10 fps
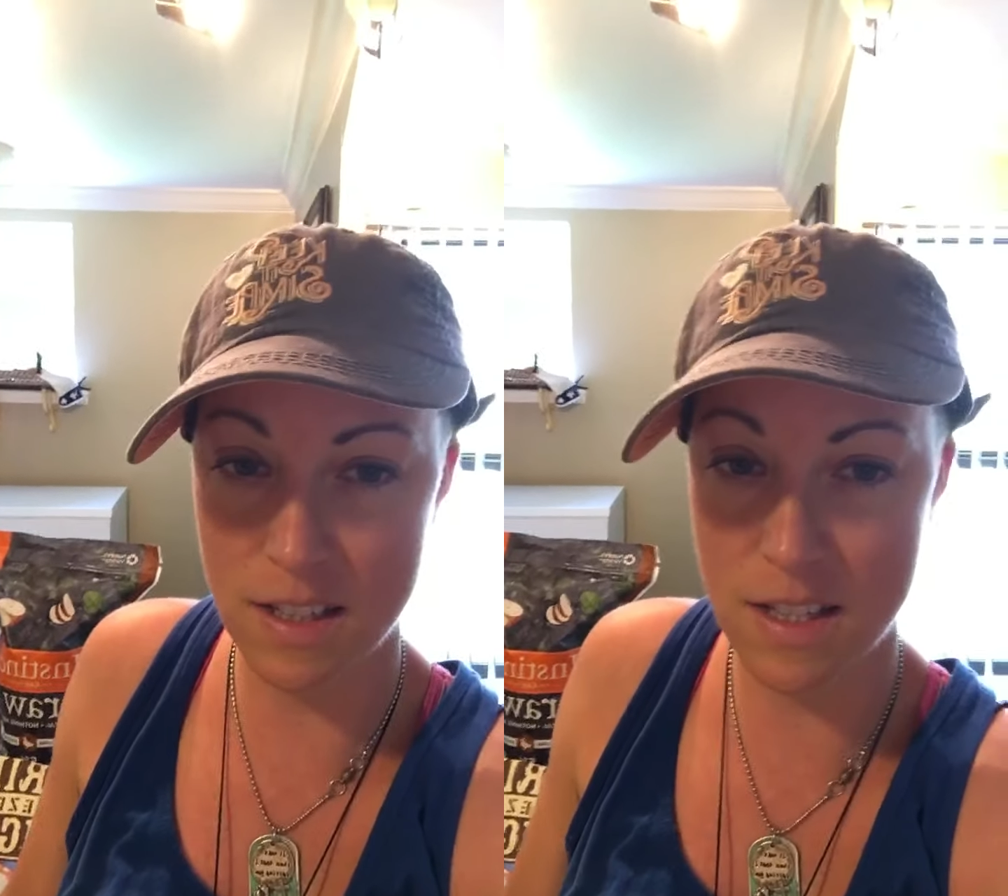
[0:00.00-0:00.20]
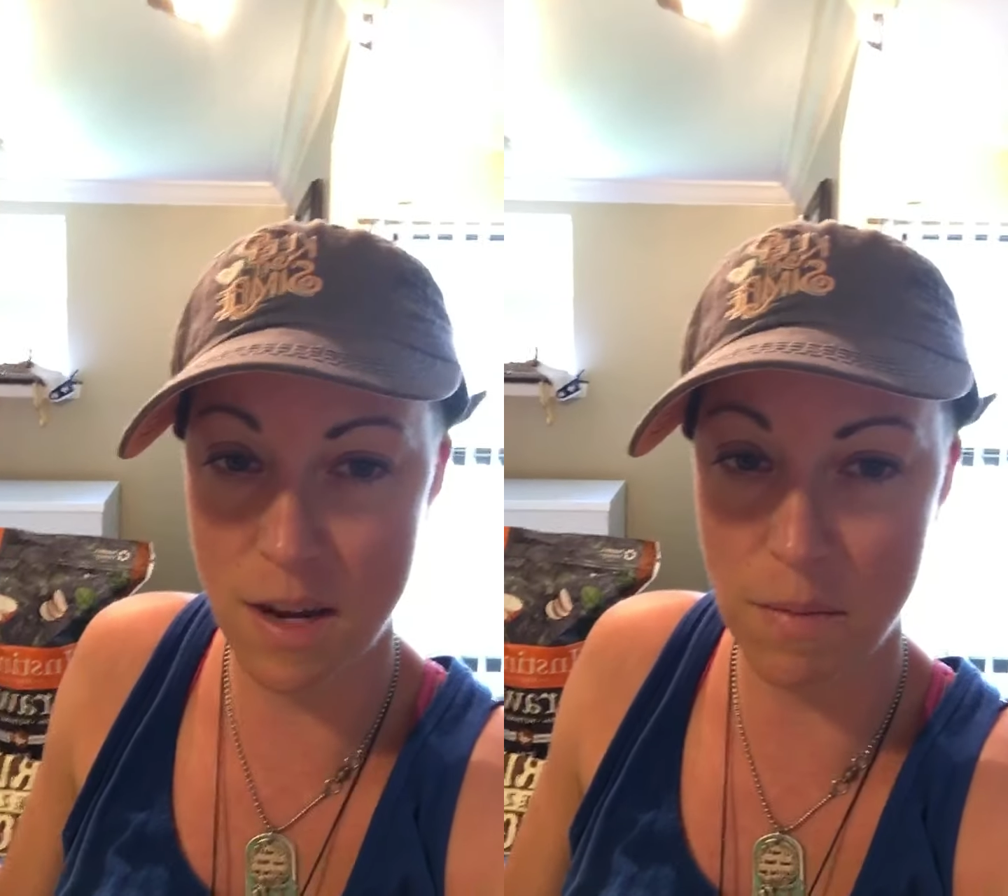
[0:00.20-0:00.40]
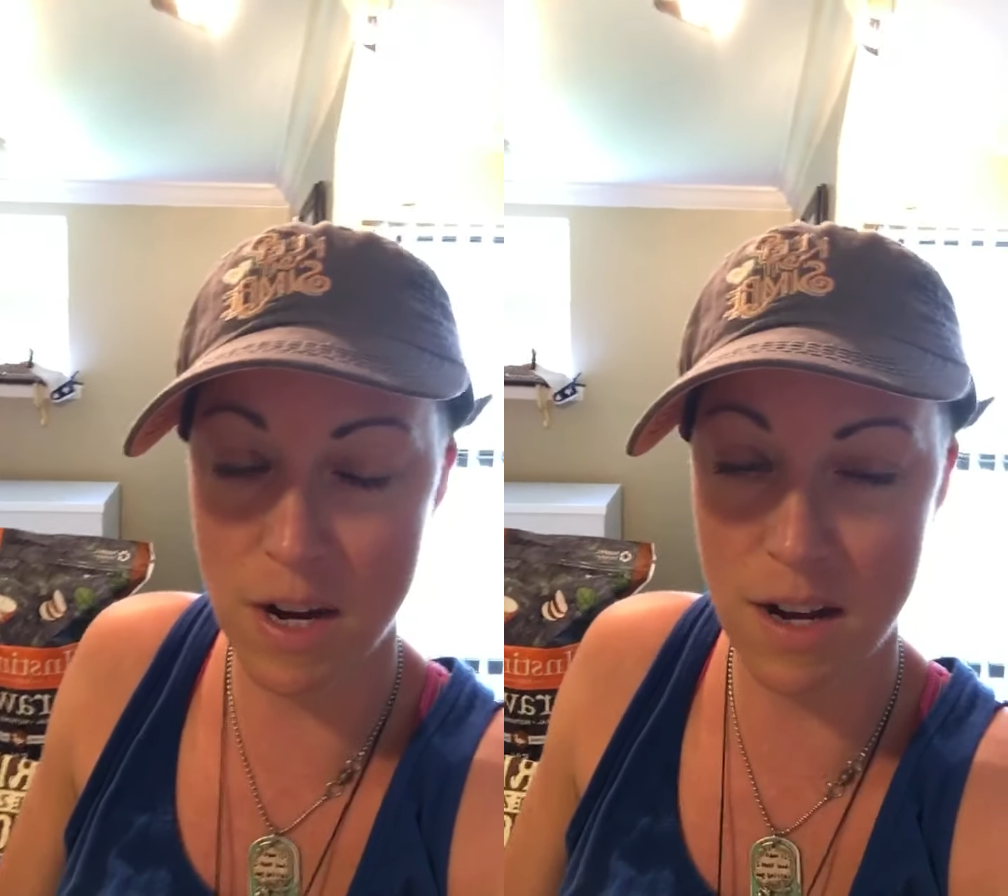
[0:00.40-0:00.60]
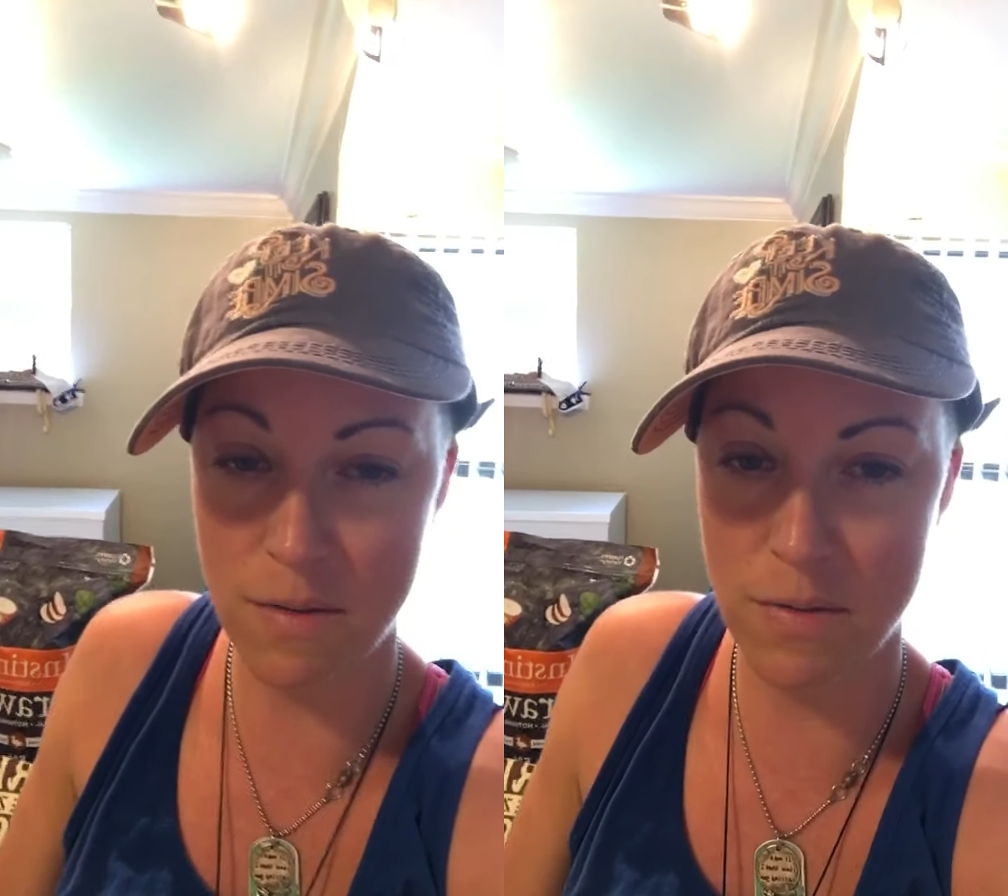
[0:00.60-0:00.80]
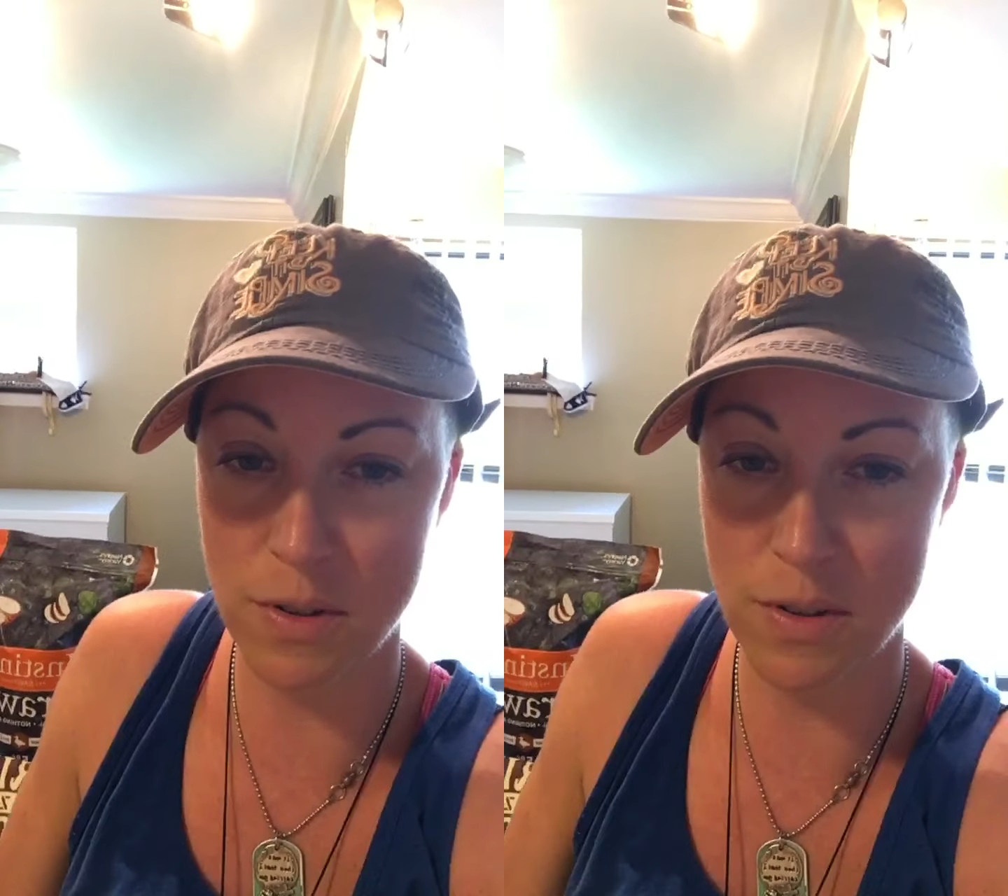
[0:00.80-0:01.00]
the same kind
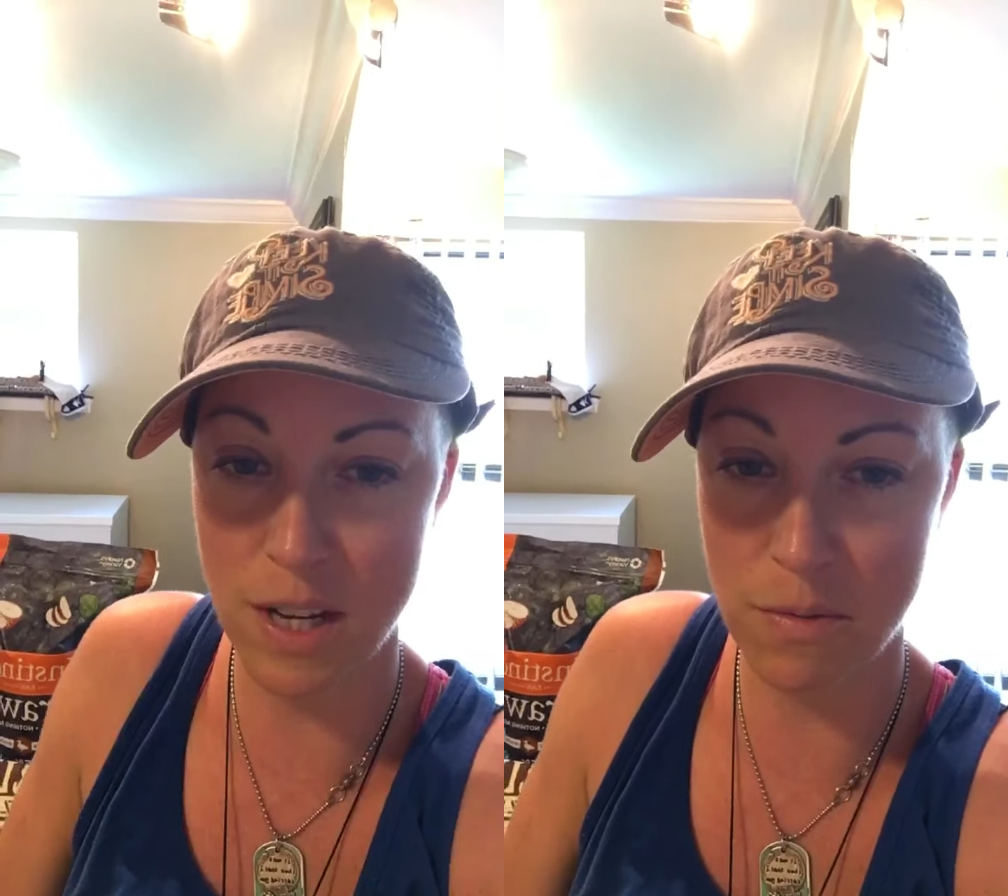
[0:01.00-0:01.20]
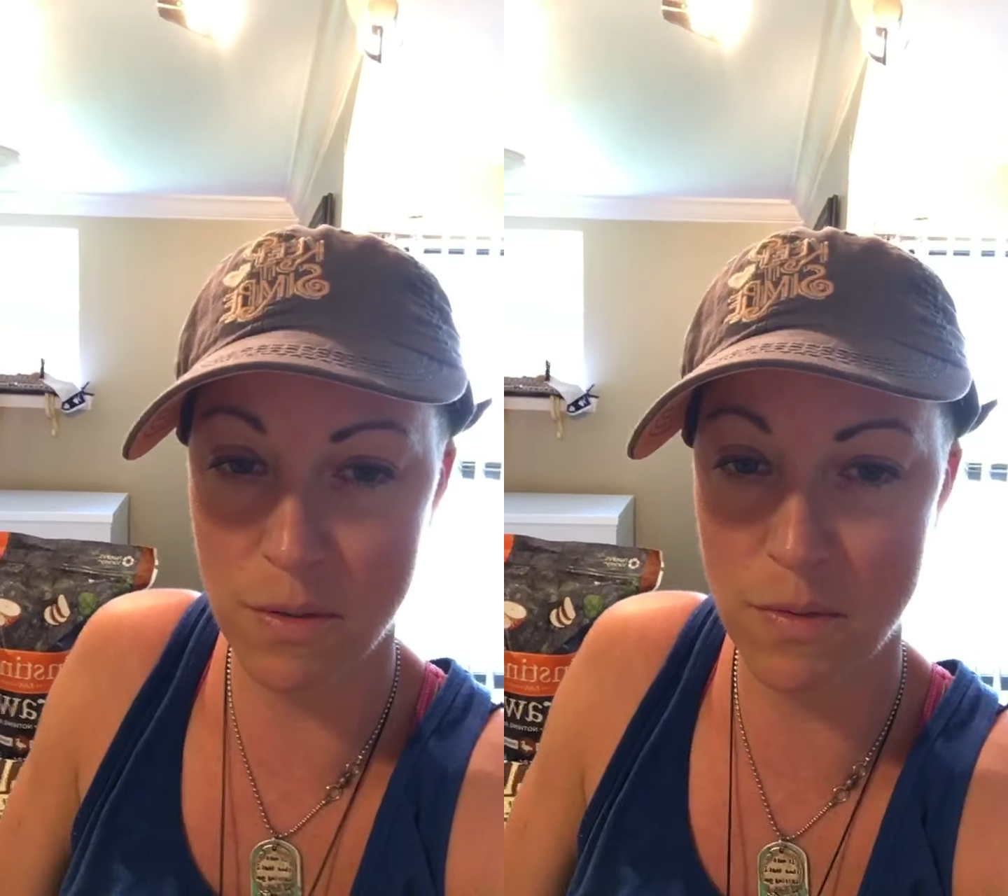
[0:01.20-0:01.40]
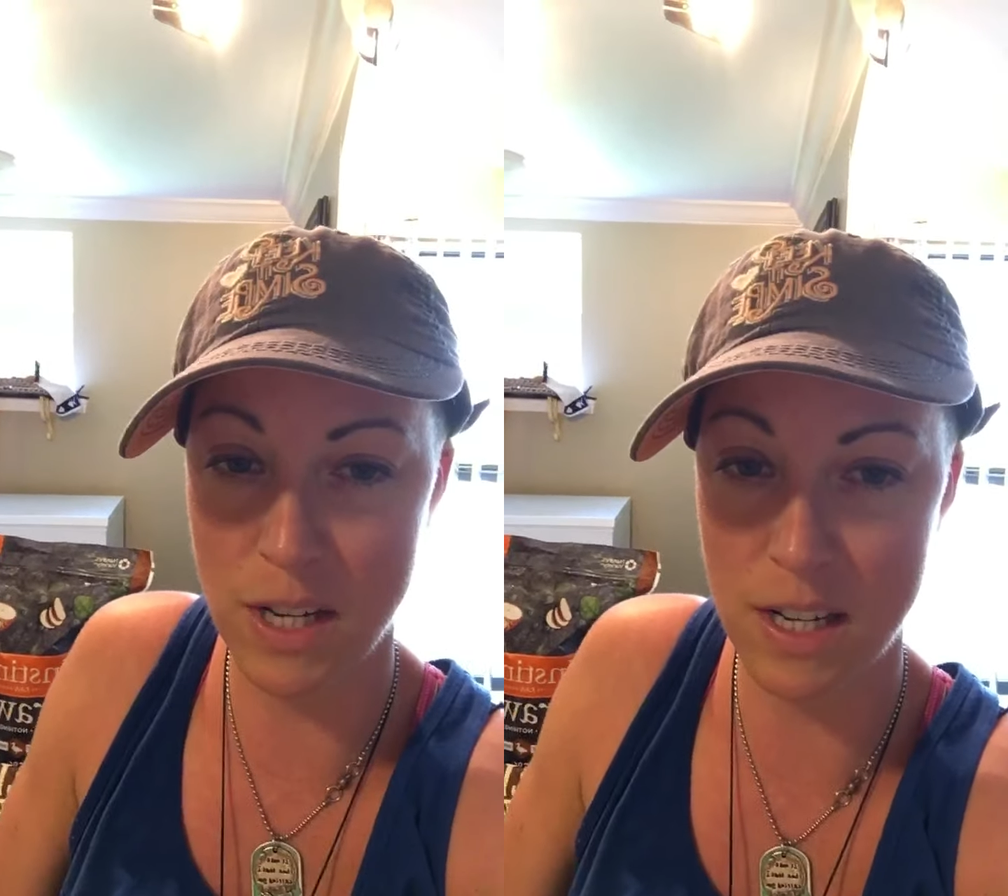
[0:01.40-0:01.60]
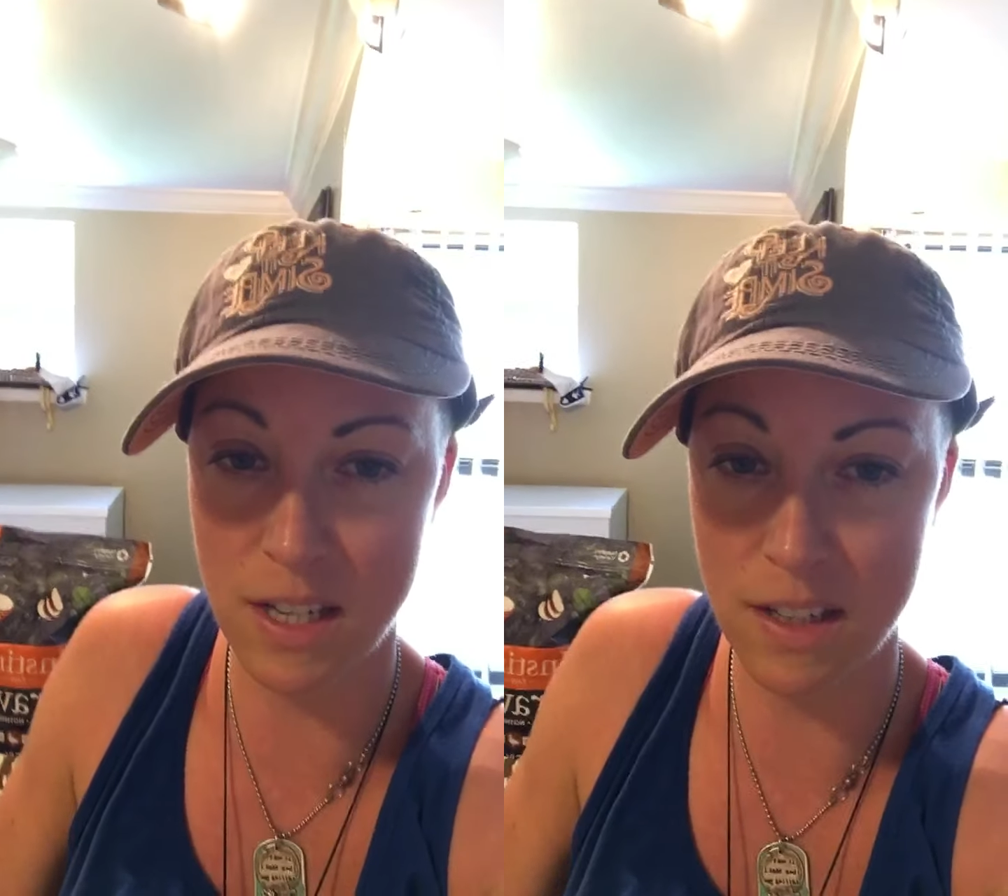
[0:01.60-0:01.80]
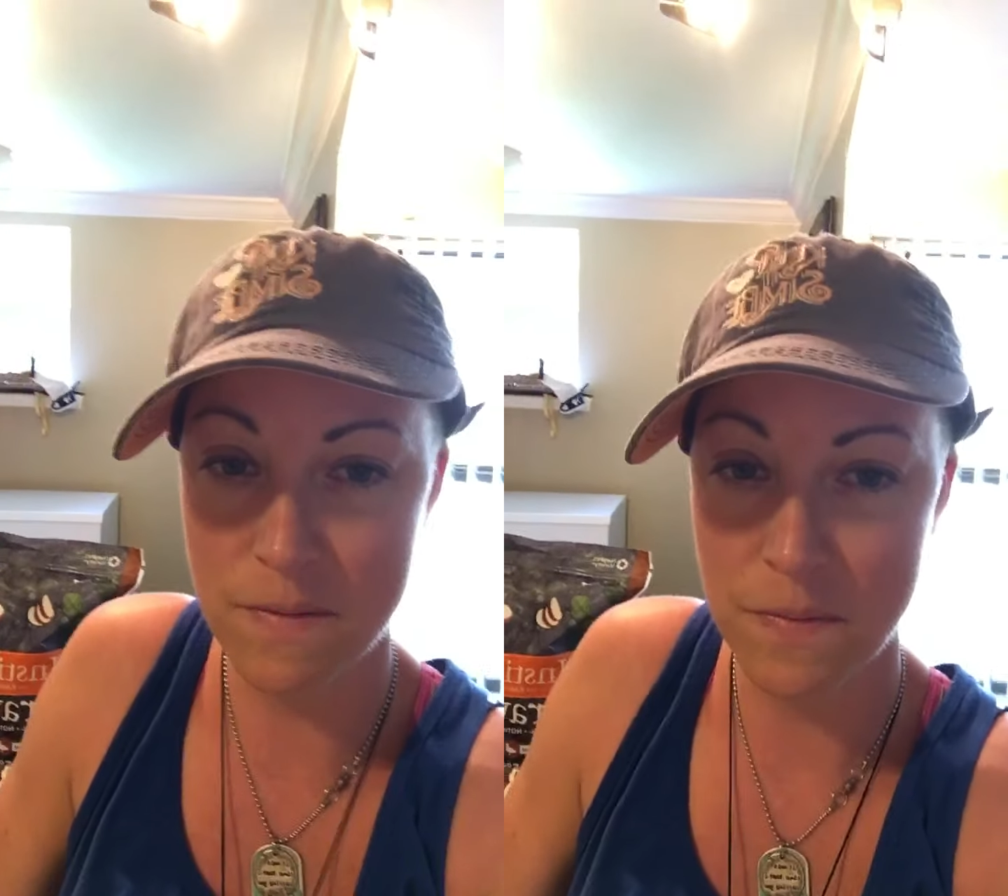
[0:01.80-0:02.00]
of food that we're
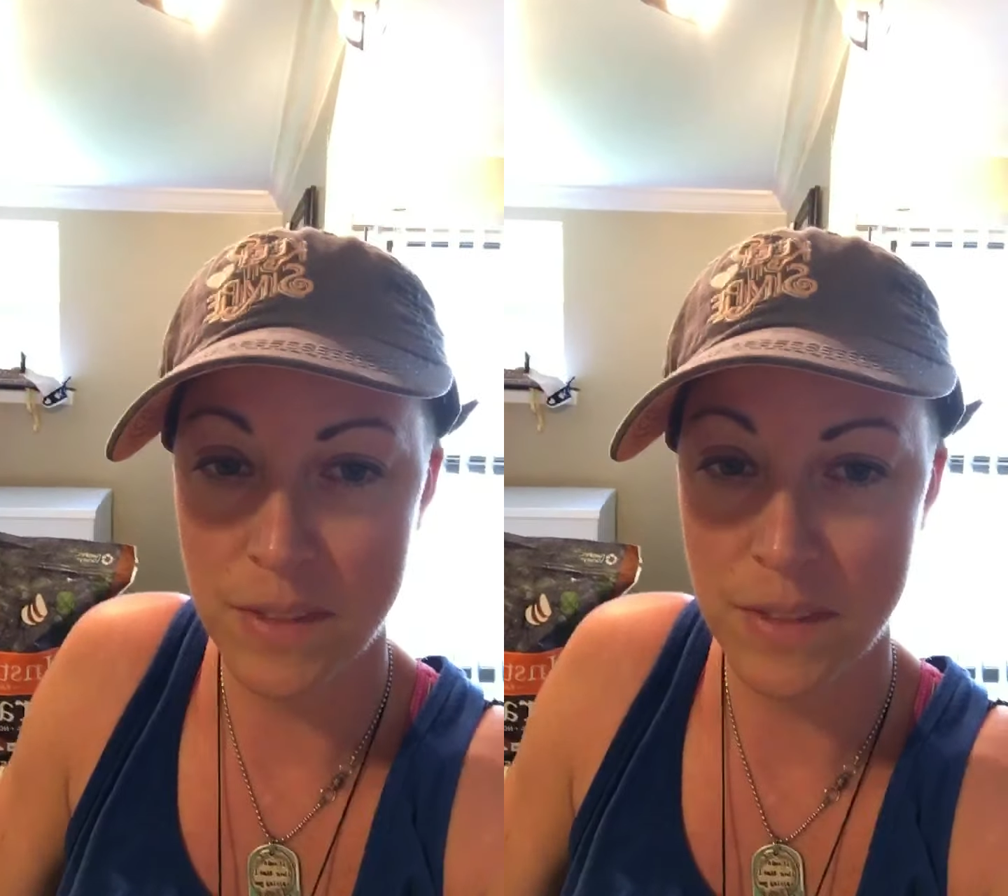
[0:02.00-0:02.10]
feeding,